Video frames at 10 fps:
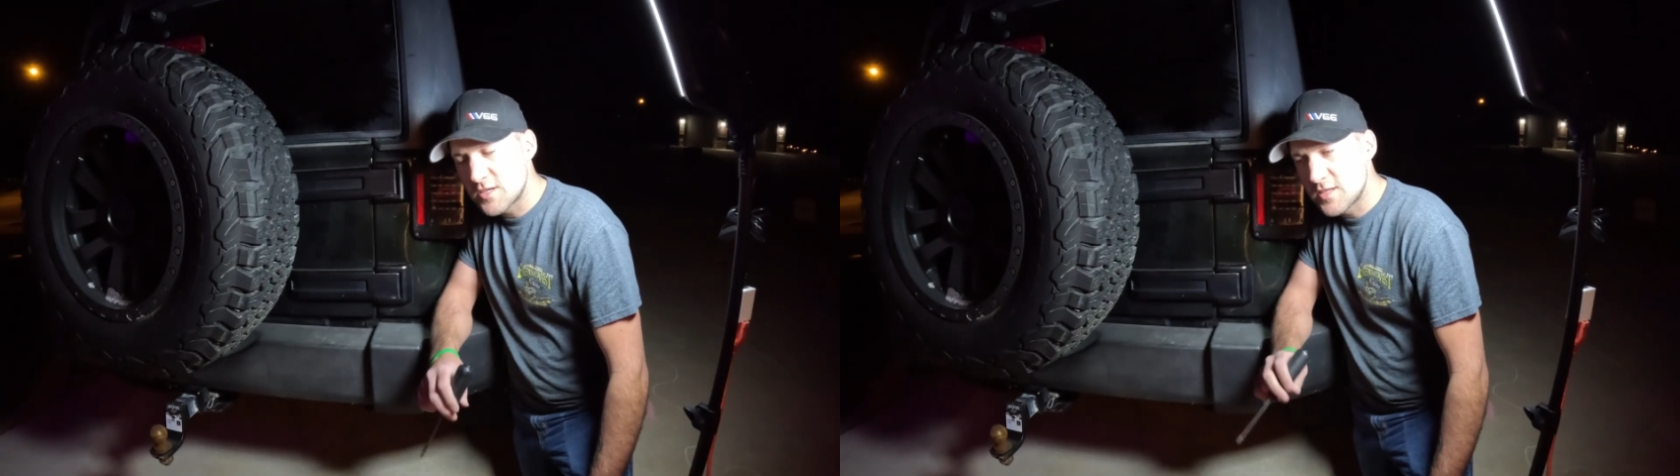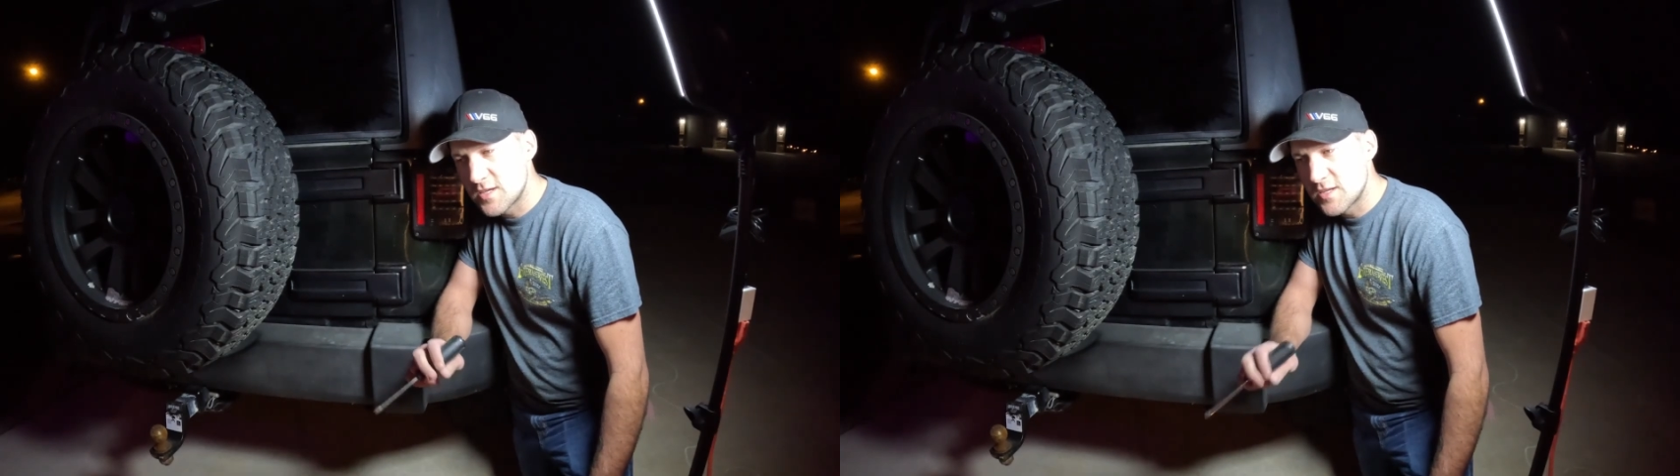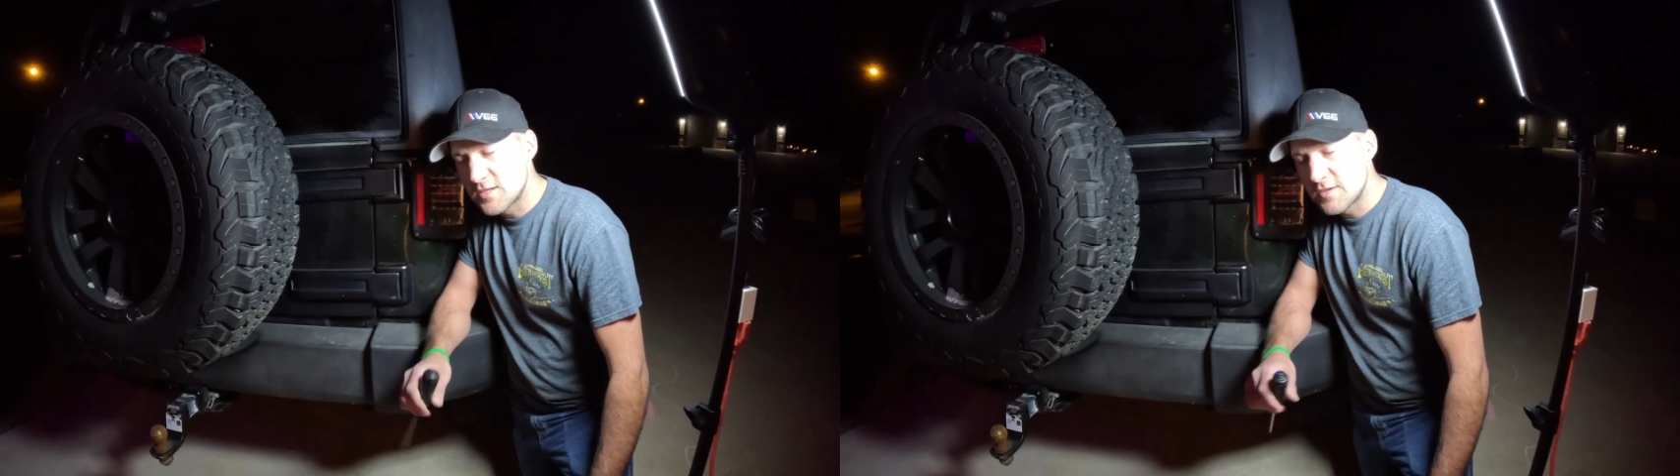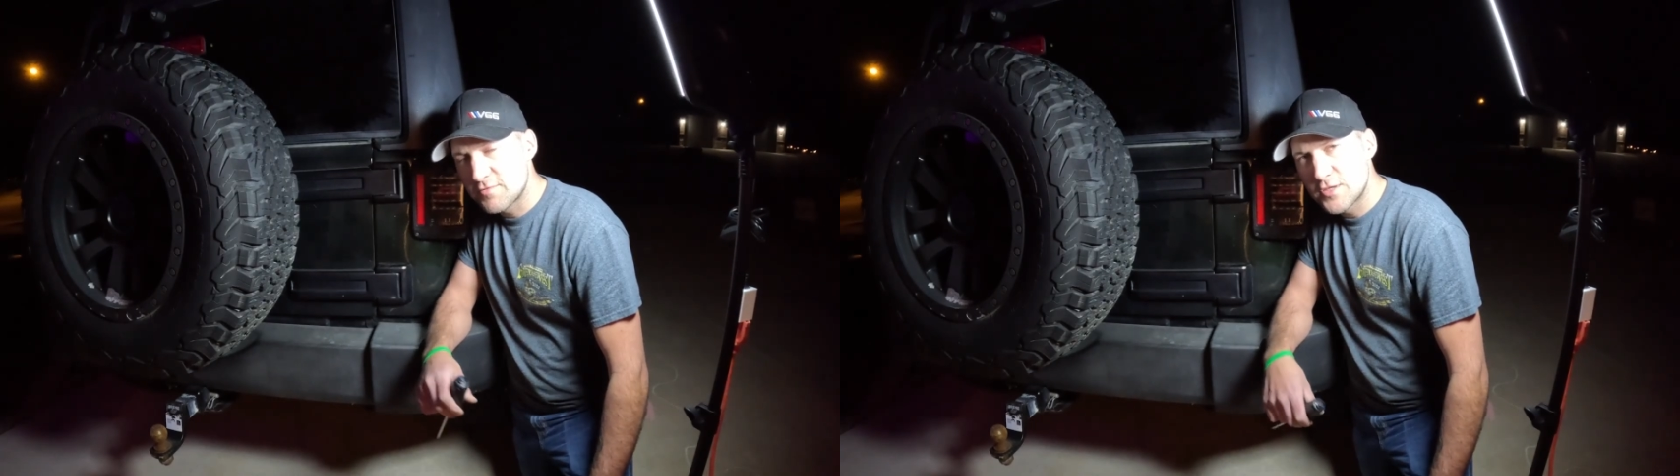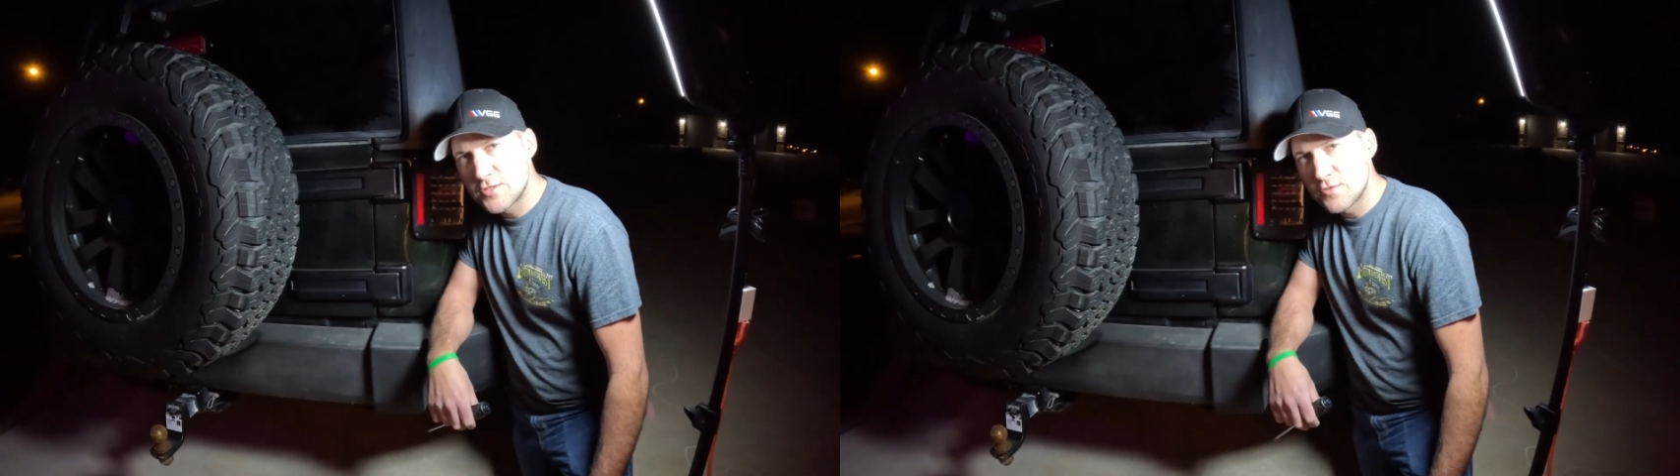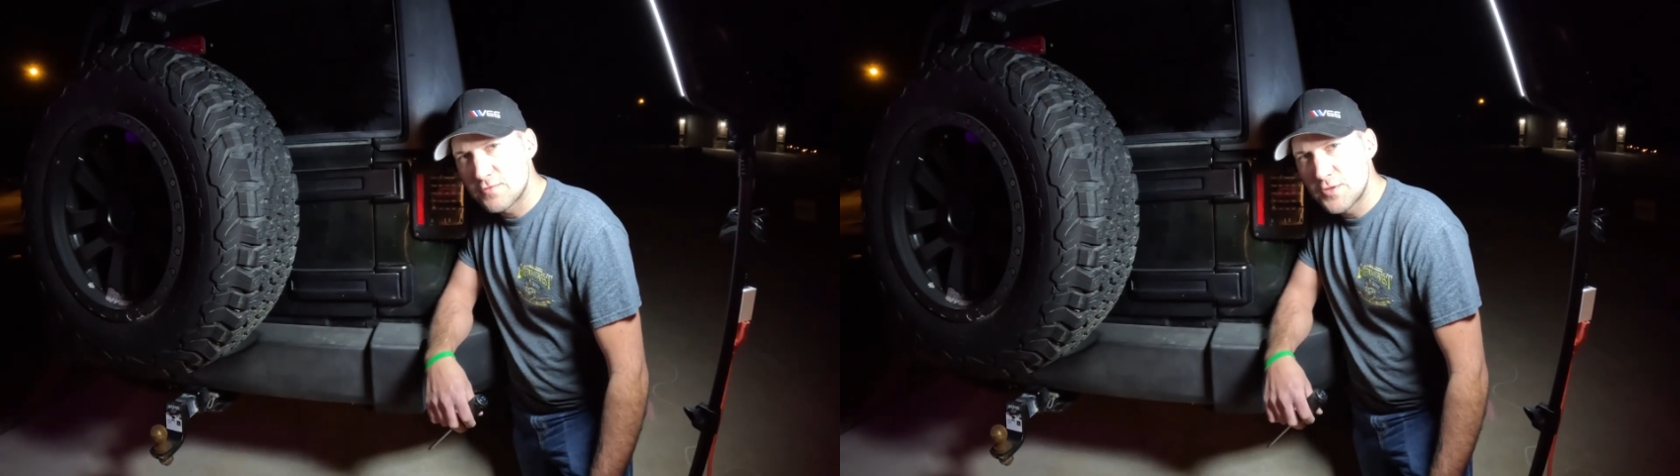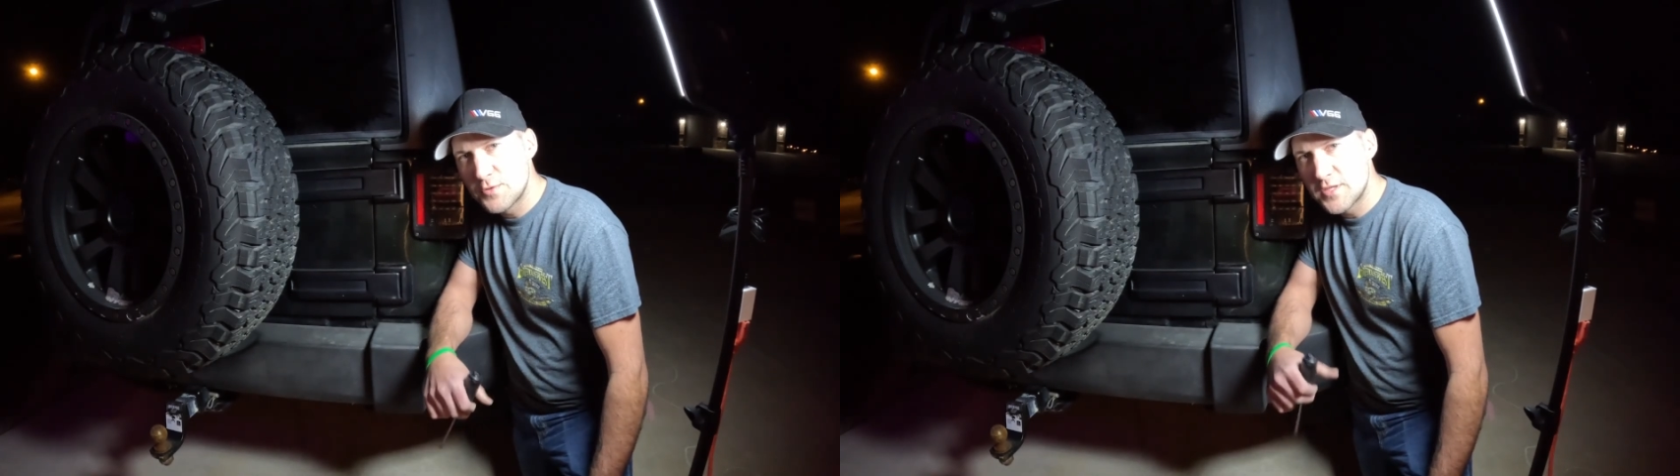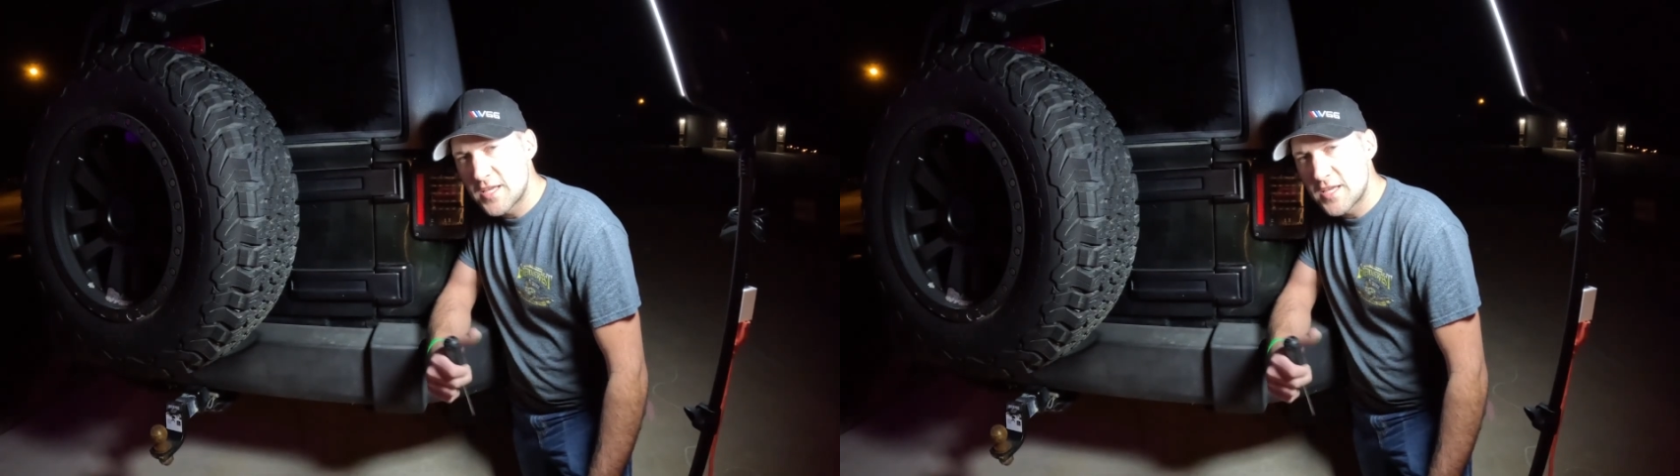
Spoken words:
and then differential fluid